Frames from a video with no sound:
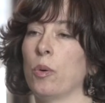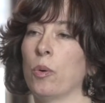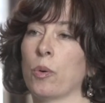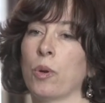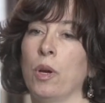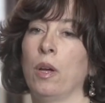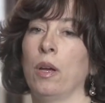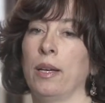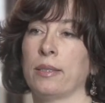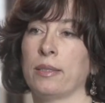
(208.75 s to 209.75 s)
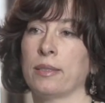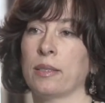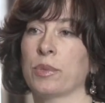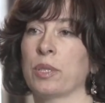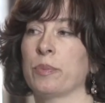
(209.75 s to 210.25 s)
or as is
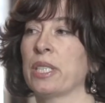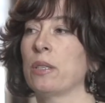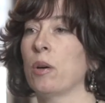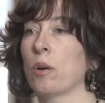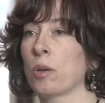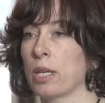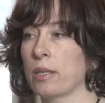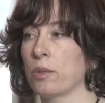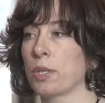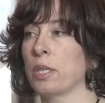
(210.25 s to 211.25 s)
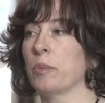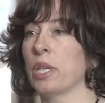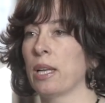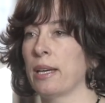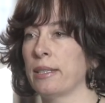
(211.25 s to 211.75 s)
sometimes said, Or LaGoyim,
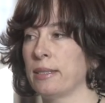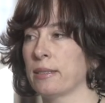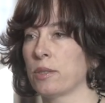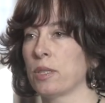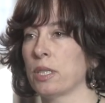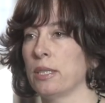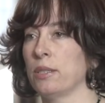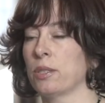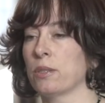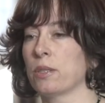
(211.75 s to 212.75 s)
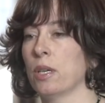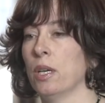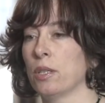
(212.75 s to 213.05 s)
a light unto the nations.